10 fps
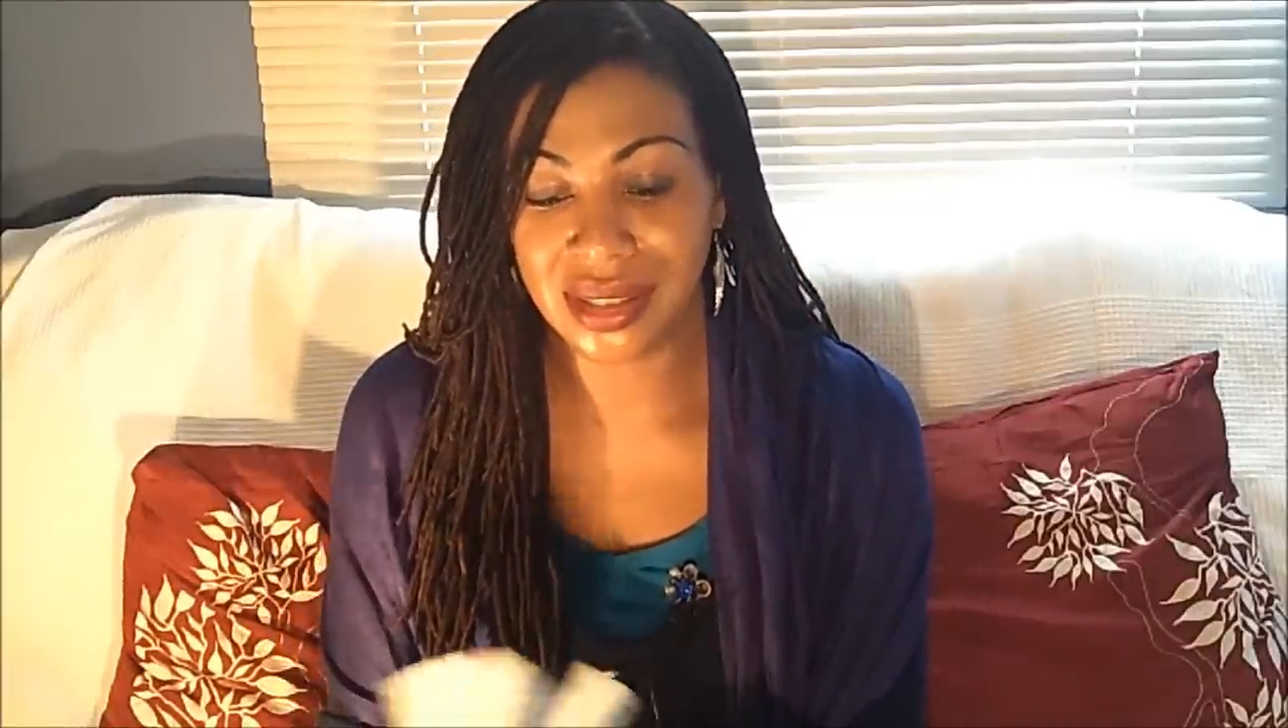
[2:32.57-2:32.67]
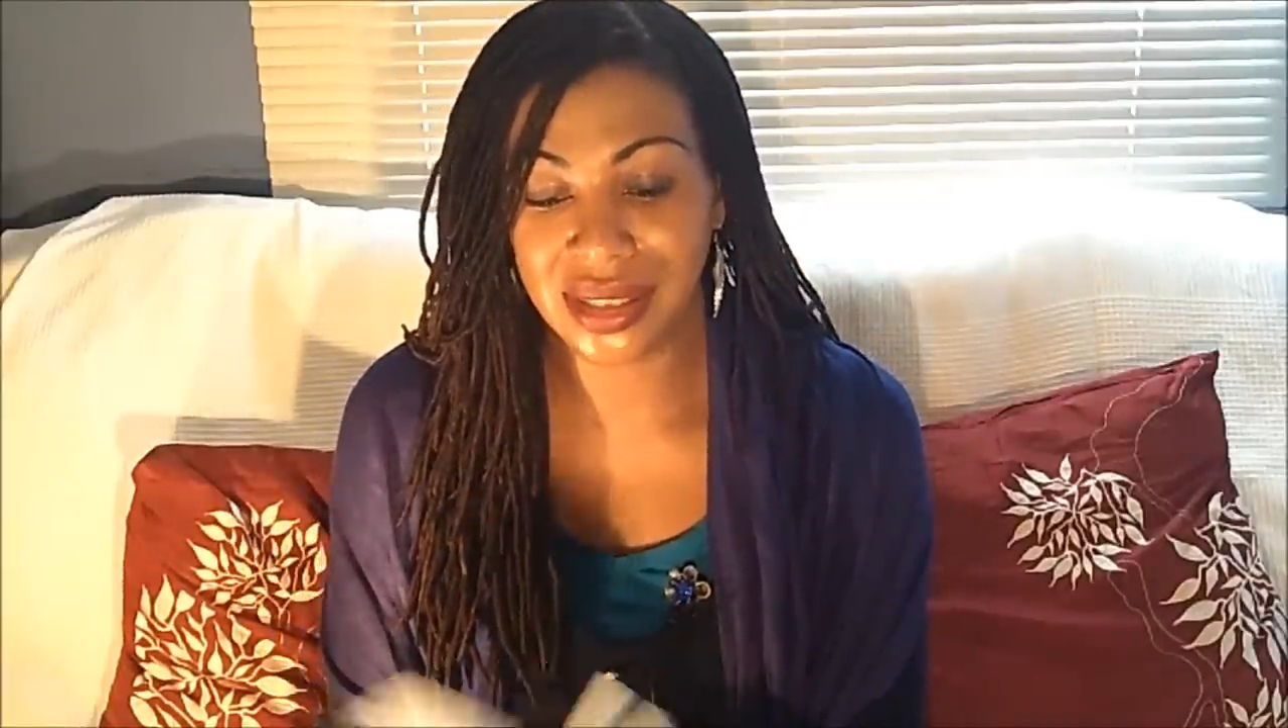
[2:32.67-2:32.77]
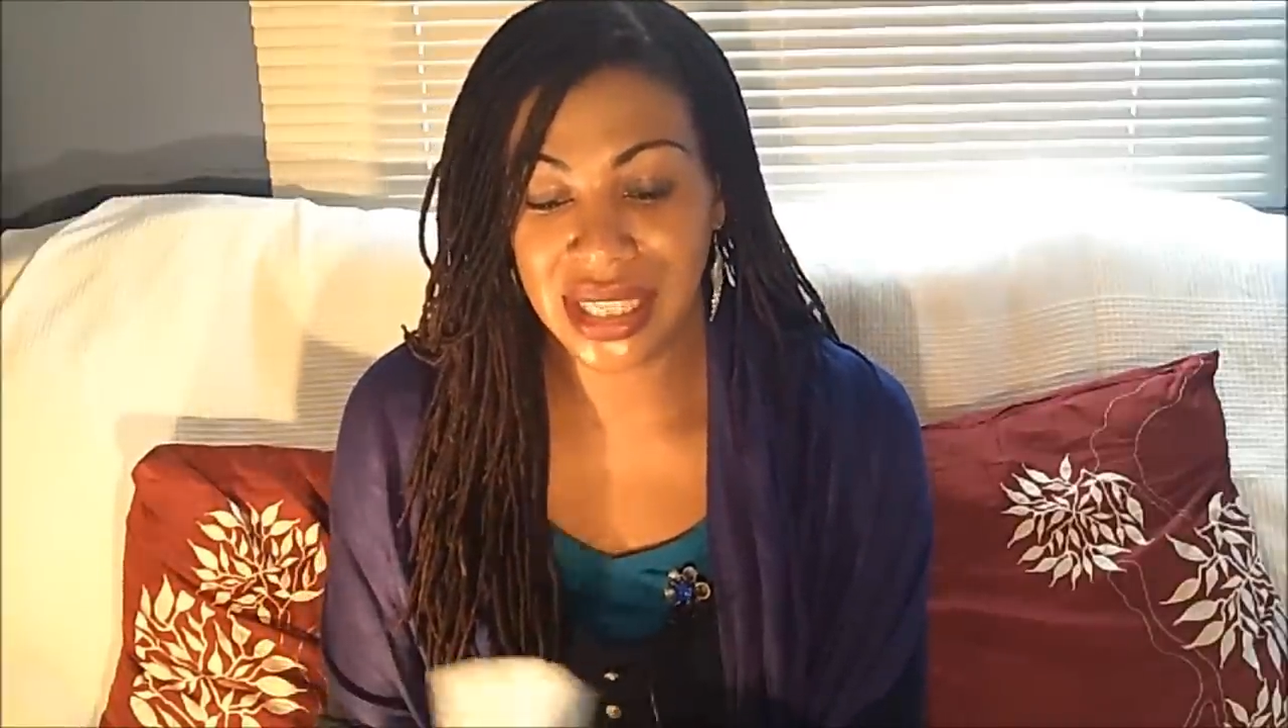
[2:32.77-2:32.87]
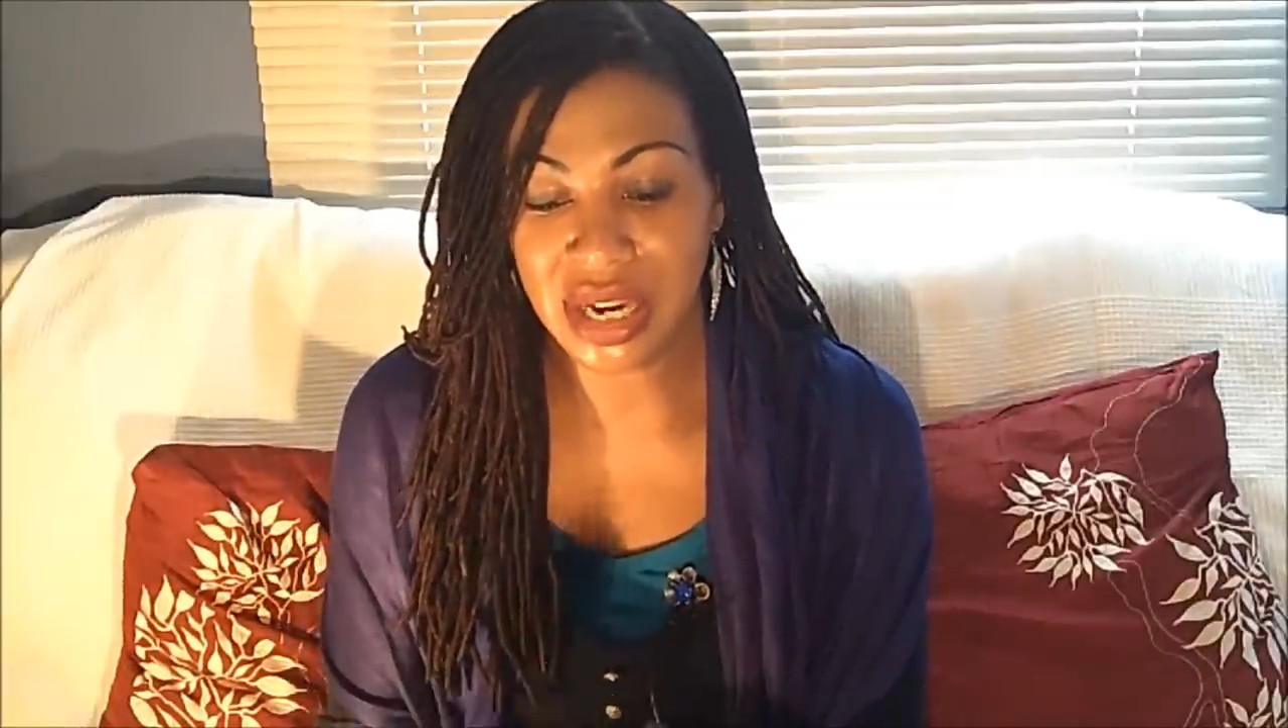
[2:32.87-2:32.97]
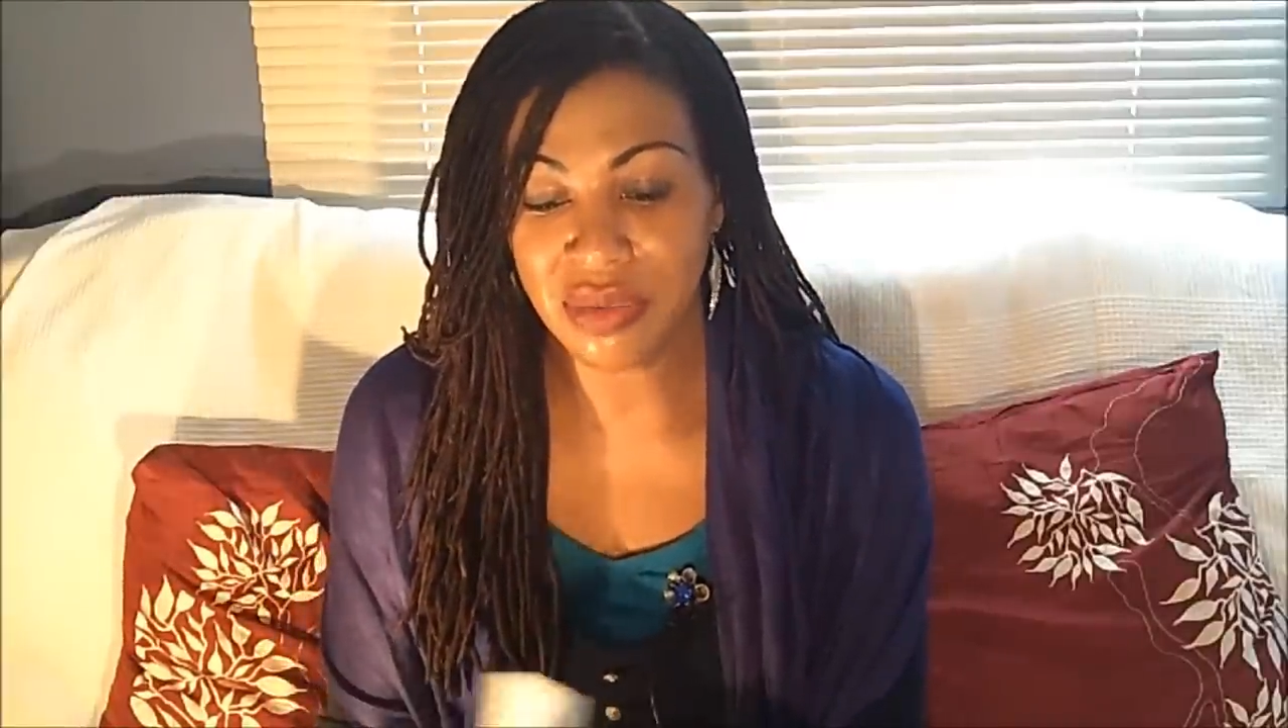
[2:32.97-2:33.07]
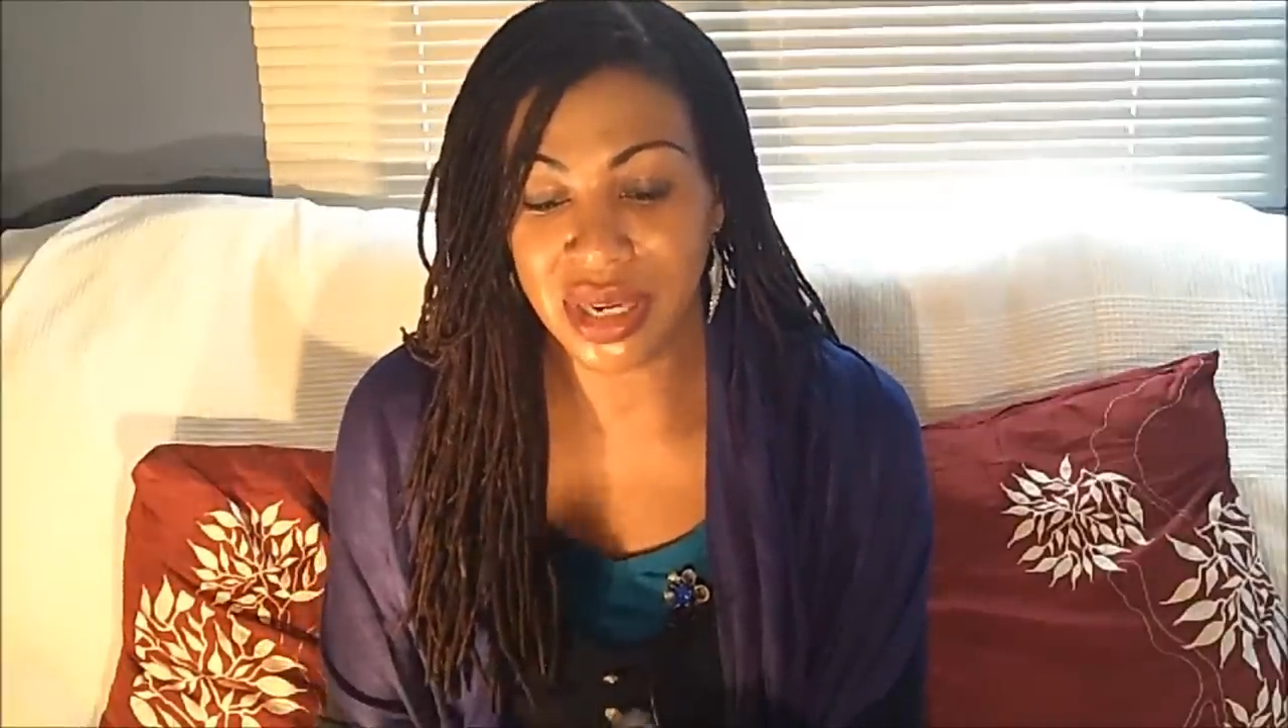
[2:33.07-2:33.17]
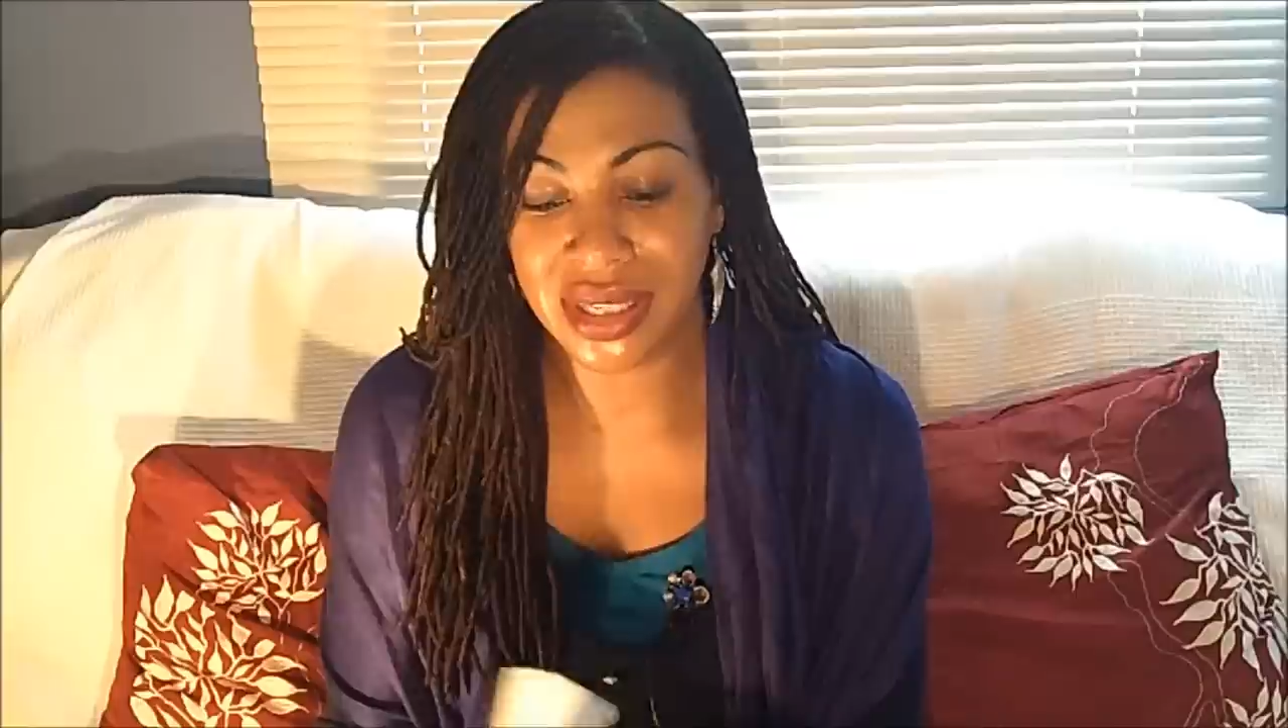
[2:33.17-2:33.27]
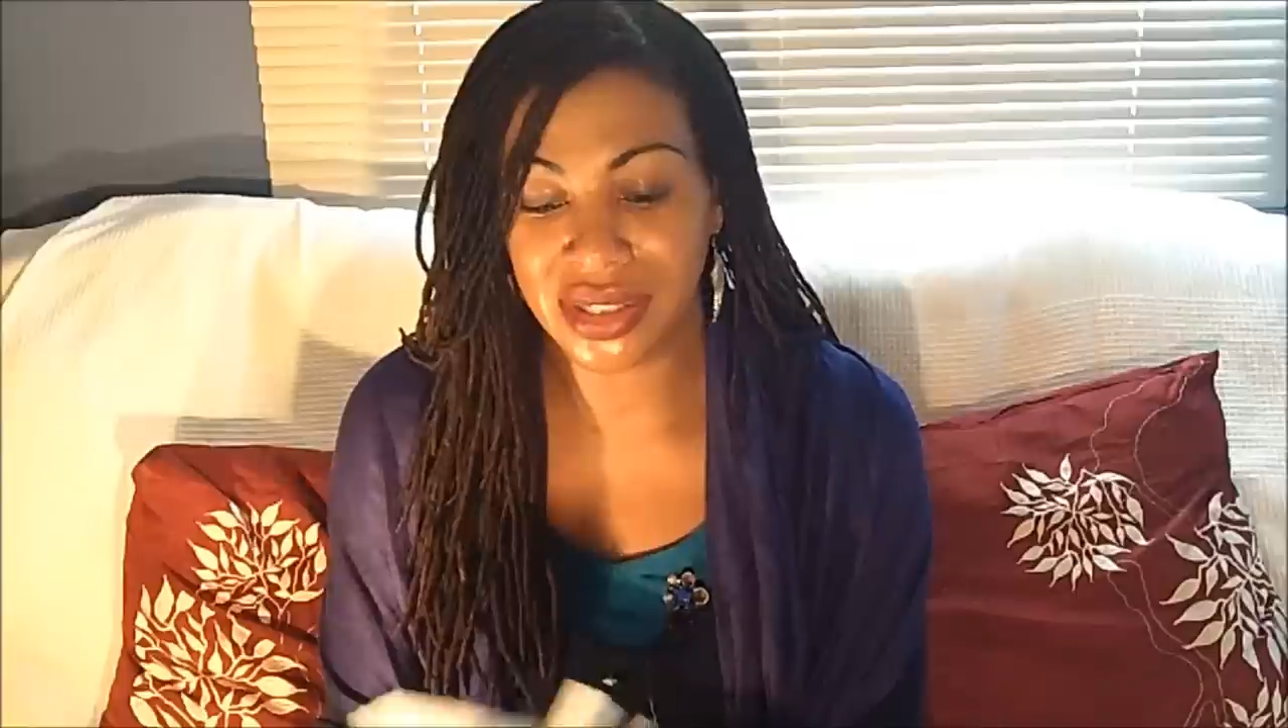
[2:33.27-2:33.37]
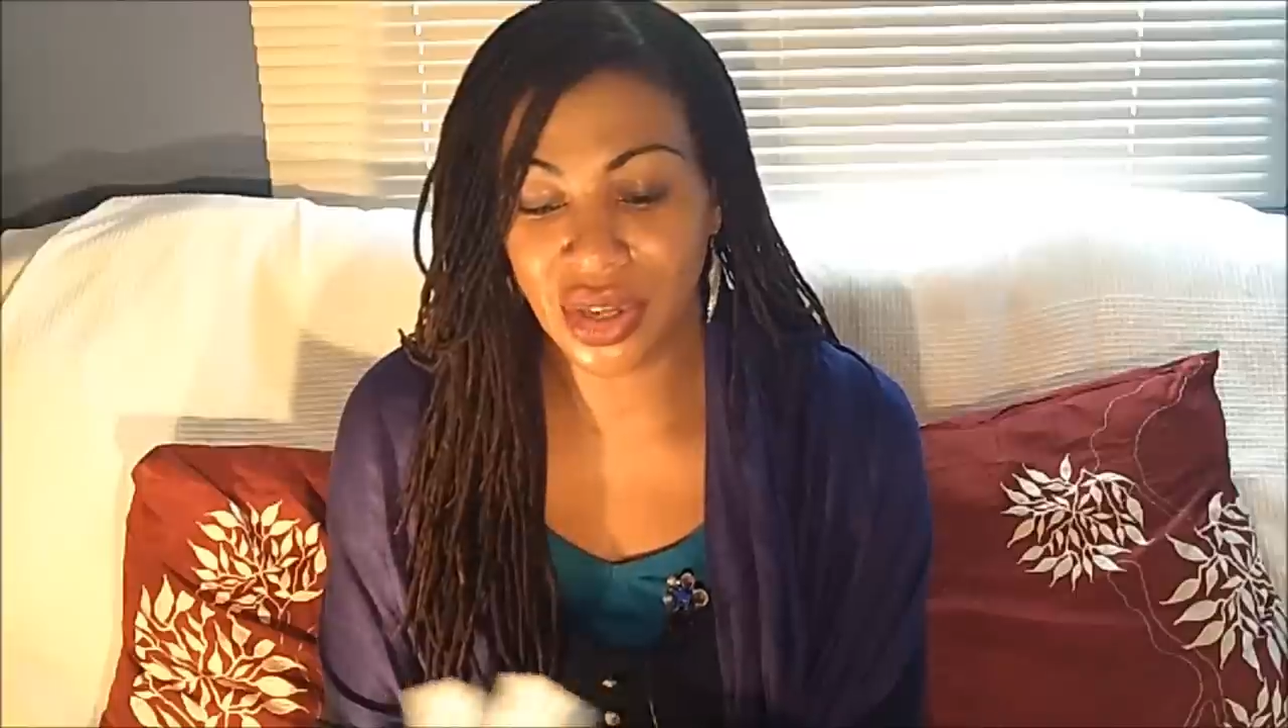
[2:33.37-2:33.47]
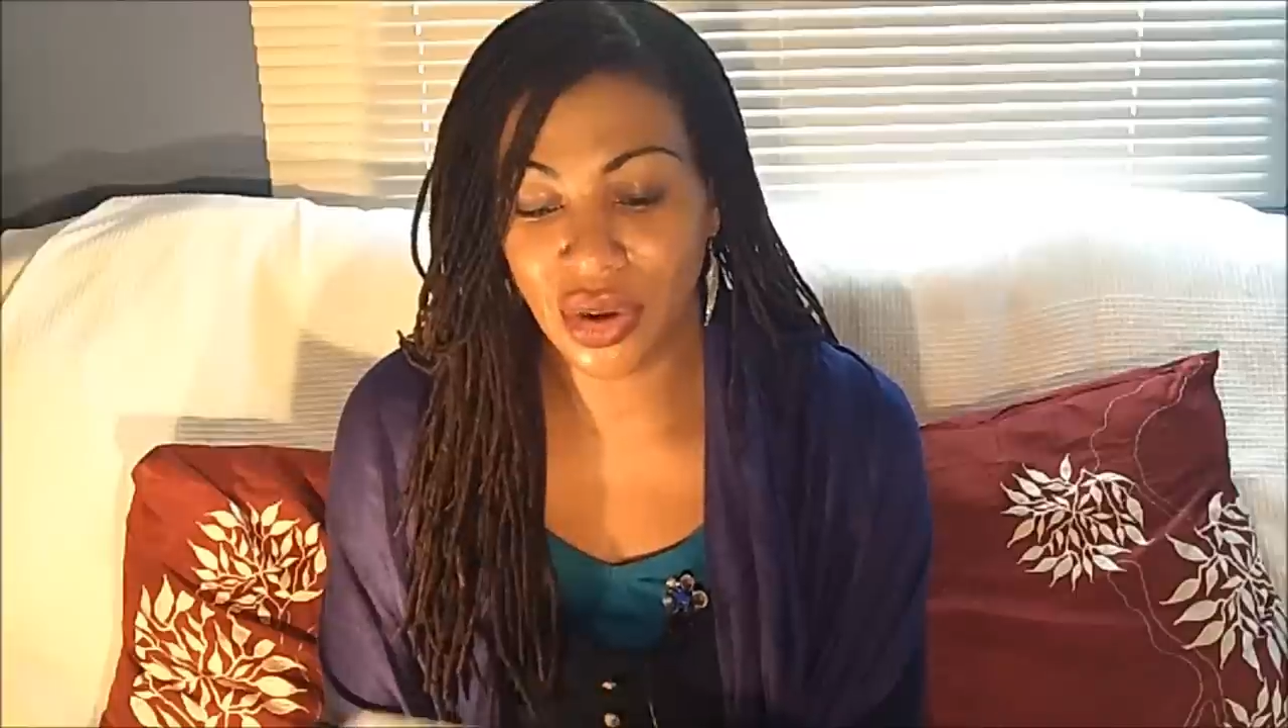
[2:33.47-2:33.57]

a series